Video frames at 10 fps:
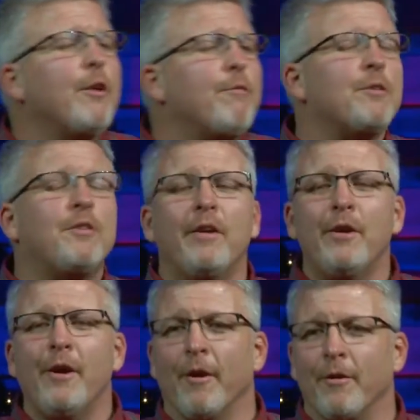for 10
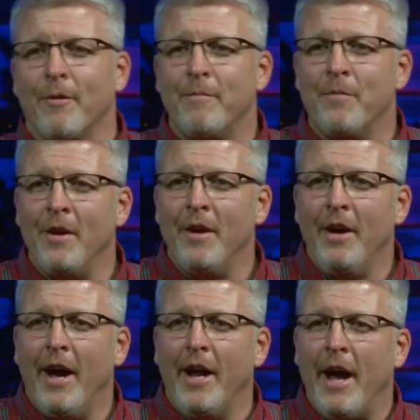years.
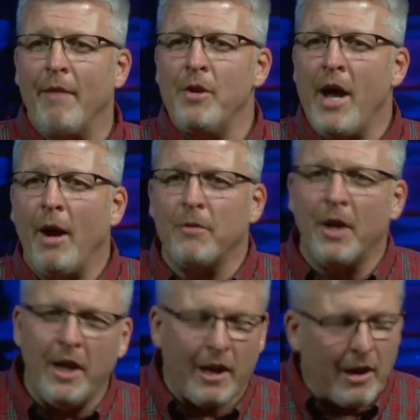And every now and
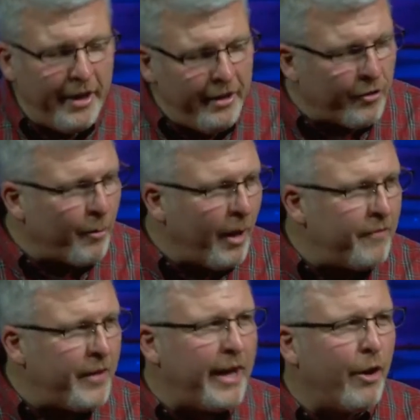then he cleans around
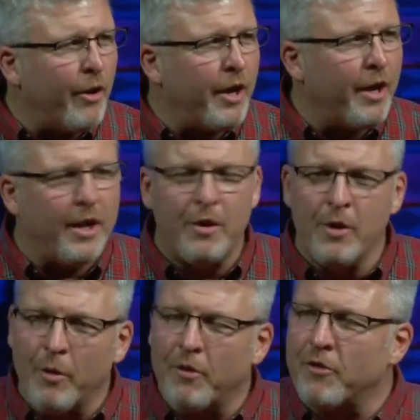that area and he
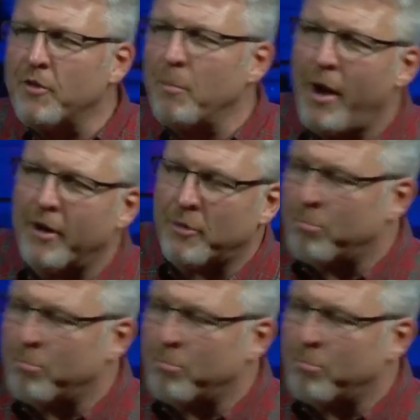notices the box of